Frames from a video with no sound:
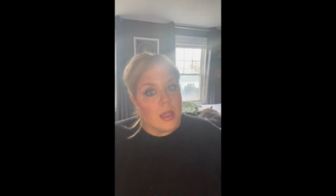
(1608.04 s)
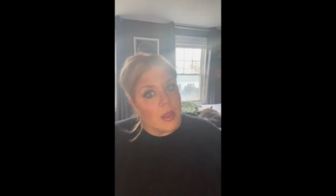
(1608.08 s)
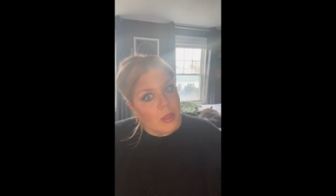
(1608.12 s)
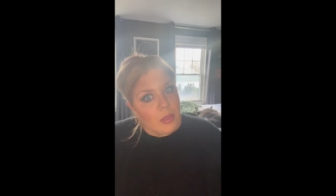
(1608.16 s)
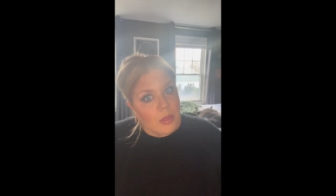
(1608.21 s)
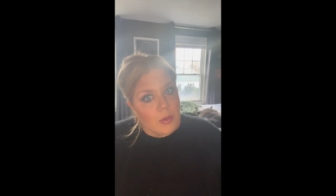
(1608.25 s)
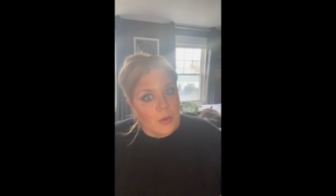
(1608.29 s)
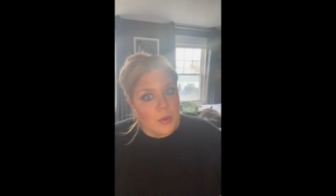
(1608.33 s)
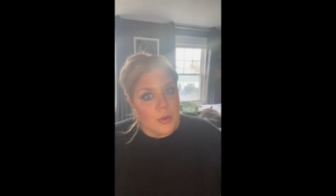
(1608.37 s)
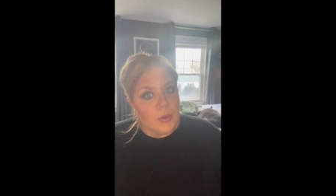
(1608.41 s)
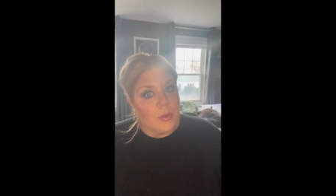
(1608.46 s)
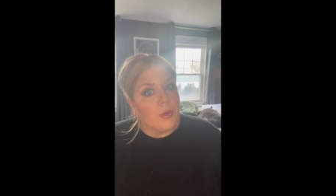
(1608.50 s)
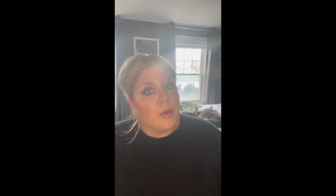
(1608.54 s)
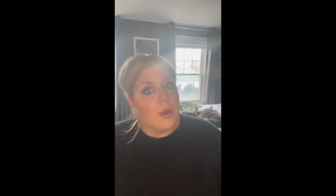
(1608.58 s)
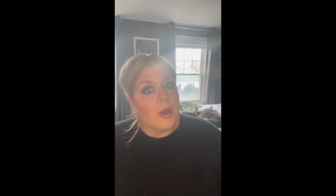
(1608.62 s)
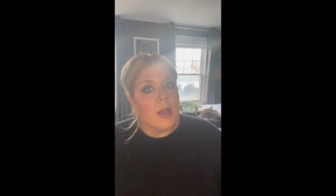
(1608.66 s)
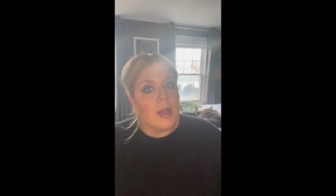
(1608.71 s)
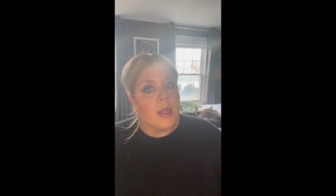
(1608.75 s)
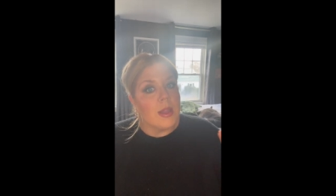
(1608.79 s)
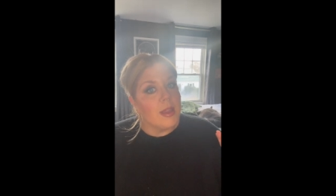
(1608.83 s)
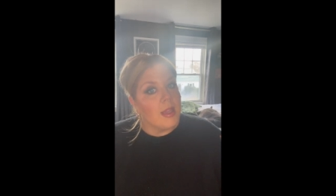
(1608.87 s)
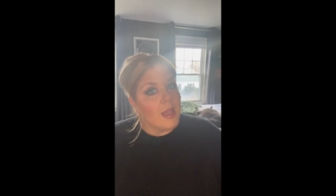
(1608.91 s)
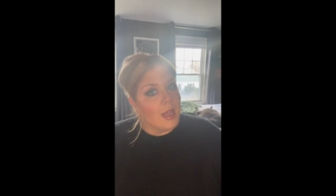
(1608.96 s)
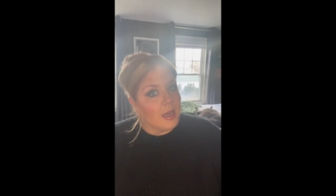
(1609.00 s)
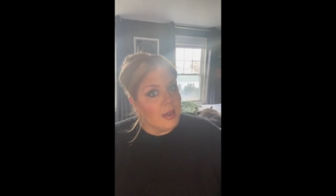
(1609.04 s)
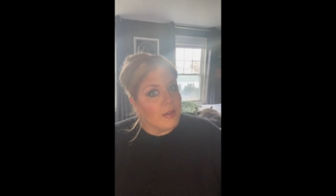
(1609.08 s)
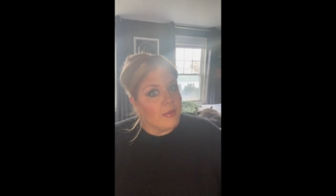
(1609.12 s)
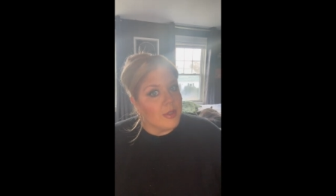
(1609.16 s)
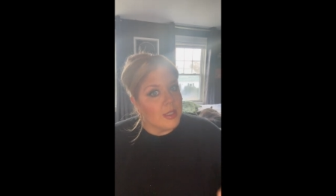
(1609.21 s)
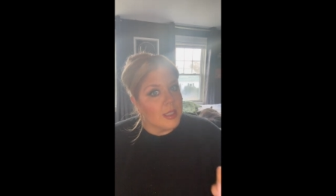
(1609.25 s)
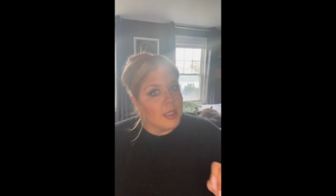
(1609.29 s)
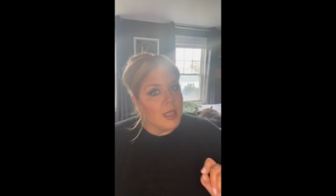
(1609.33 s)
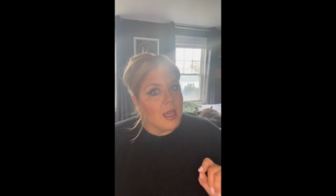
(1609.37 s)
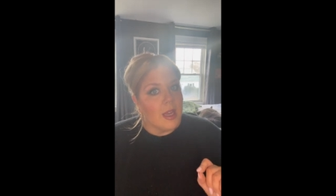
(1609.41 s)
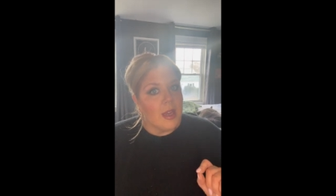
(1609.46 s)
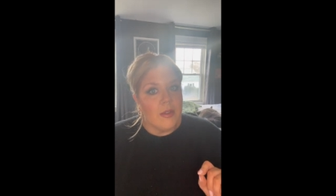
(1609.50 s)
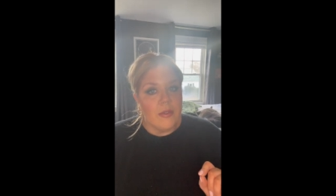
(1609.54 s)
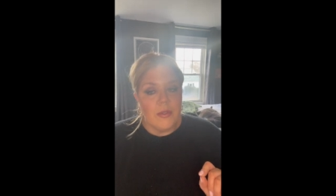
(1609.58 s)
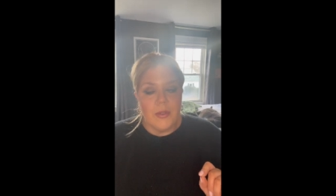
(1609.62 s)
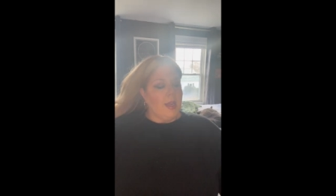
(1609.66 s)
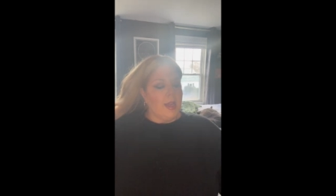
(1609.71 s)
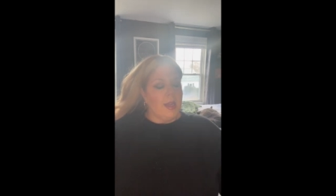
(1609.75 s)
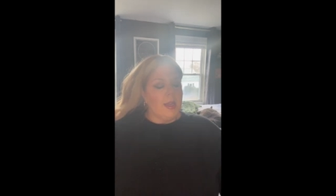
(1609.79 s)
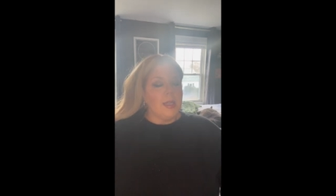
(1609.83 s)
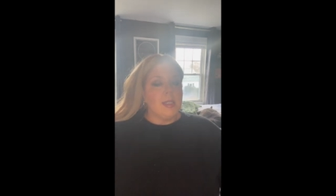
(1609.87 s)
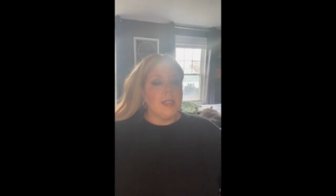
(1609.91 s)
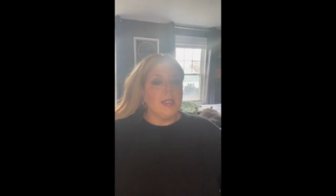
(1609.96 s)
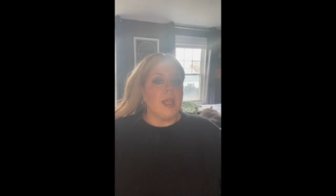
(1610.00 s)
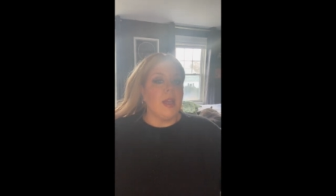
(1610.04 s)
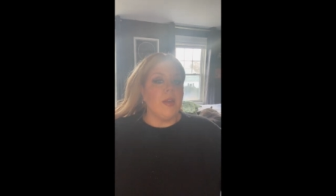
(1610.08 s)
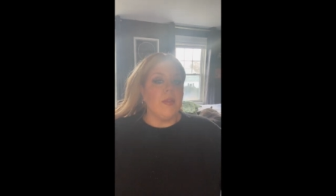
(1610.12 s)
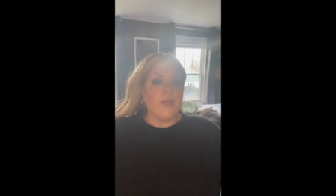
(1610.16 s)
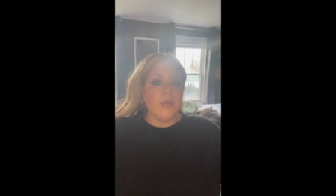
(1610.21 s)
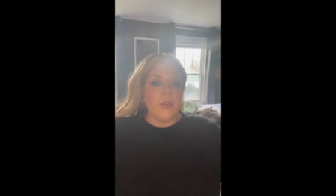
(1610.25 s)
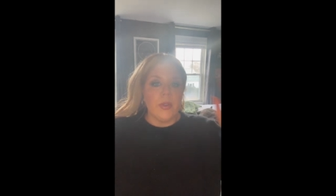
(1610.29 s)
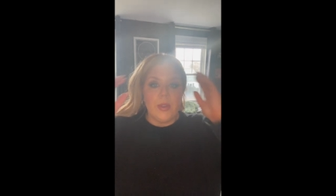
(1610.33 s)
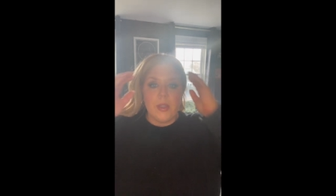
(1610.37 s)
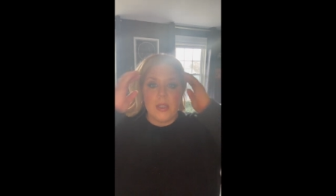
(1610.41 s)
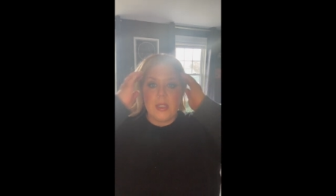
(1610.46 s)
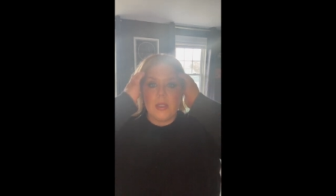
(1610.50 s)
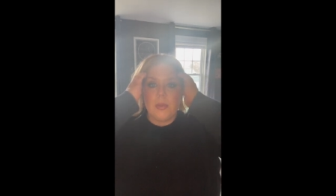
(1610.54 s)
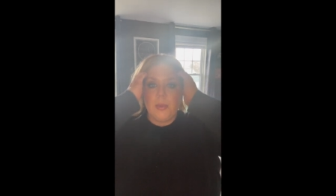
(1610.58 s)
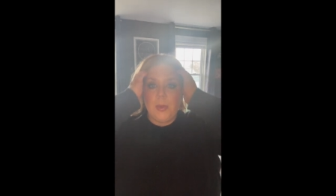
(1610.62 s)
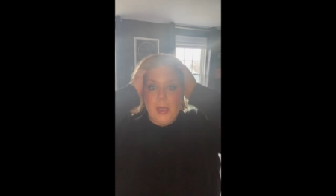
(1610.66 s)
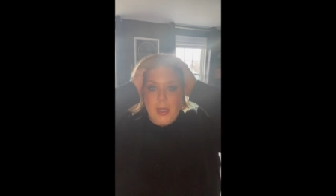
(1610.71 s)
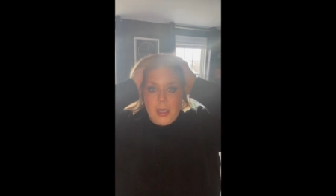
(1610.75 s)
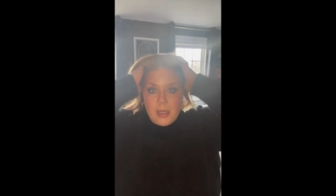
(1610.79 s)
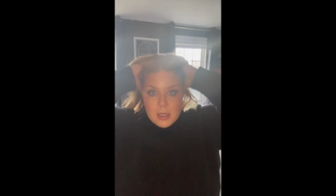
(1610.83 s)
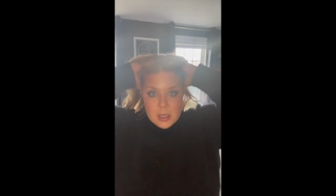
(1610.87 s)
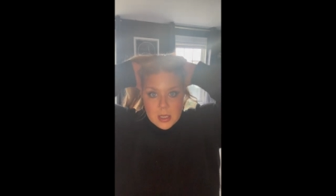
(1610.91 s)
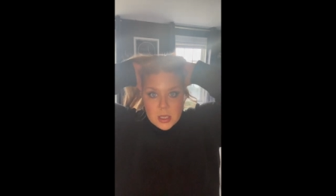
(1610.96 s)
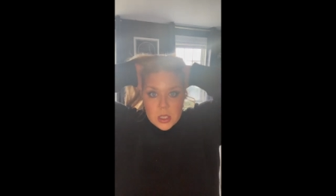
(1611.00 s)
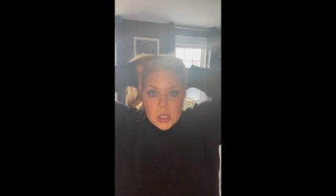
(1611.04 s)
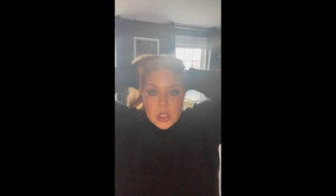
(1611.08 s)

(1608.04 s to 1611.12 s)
through the end of his life. That is it for this week.